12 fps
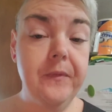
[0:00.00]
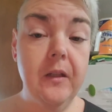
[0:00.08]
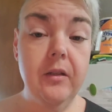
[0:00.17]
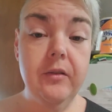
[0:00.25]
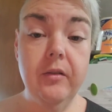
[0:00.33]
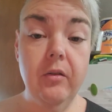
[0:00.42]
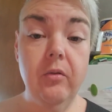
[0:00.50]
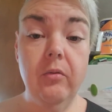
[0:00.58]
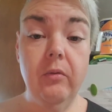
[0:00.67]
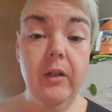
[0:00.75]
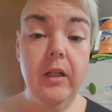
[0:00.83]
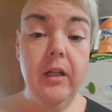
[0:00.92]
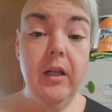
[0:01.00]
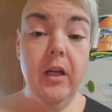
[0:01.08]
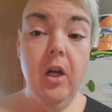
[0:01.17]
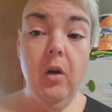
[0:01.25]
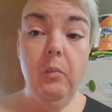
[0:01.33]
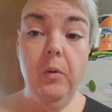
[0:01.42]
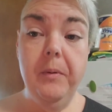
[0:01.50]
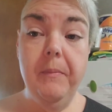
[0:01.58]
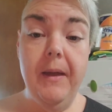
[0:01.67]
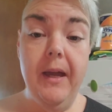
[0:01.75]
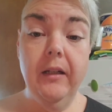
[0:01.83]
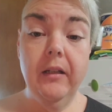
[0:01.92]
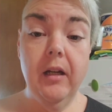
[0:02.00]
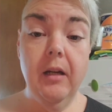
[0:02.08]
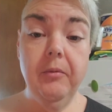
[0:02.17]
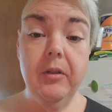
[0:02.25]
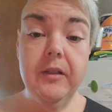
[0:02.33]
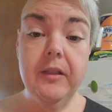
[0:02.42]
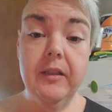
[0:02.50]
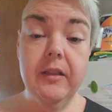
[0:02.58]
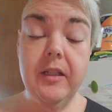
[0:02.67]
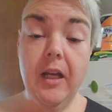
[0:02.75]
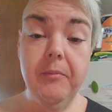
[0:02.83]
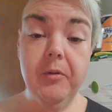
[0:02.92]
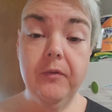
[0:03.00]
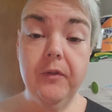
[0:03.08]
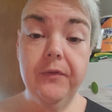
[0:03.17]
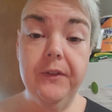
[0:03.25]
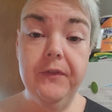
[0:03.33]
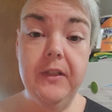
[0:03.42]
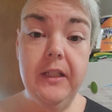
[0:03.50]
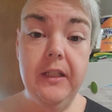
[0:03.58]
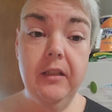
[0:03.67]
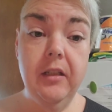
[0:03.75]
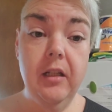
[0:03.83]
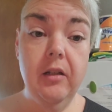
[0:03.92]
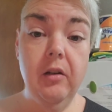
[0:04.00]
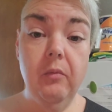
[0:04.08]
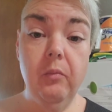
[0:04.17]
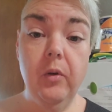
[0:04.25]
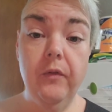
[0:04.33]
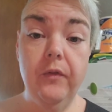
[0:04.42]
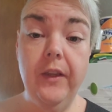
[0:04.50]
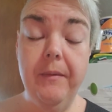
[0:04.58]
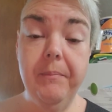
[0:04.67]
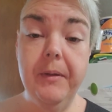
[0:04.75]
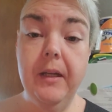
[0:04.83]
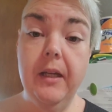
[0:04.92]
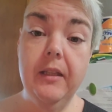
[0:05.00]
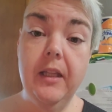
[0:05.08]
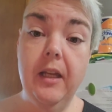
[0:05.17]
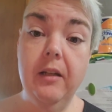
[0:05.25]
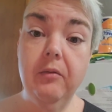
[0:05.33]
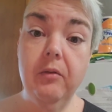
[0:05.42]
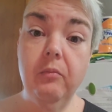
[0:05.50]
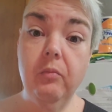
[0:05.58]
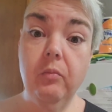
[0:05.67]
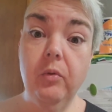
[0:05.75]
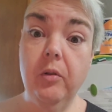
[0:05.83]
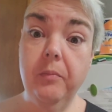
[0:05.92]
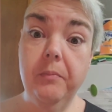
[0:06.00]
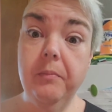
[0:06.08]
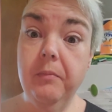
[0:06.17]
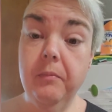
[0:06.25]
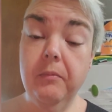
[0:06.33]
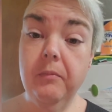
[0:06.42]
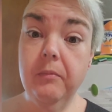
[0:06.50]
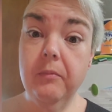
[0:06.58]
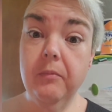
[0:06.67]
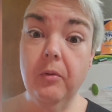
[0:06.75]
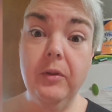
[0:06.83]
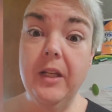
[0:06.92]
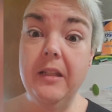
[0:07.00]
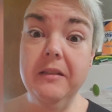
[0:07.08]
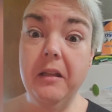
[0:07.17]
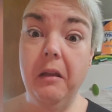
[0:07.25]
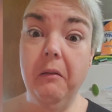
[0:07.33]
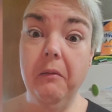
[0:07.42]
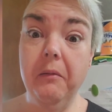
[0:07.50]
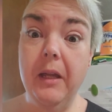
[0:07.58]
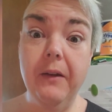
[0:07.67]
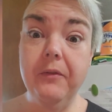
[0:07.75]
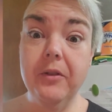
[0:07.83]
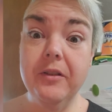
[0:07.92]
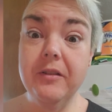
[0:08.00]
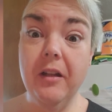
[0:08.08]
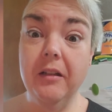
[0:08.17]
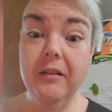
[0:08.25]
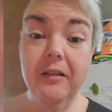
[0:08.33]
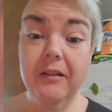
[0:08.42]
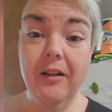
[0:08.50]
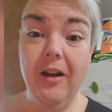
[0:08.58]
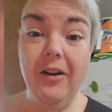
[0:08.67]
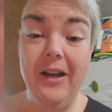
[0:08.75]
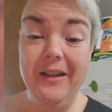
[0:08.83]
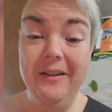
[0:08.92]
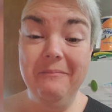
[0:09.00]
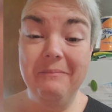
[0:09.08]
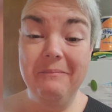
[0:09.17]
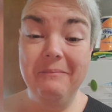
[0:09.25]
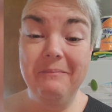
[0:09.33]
So we'll be back. I'm going to set the timer for 15. We'll flip and then we'll taste it after it's done. All right, bye.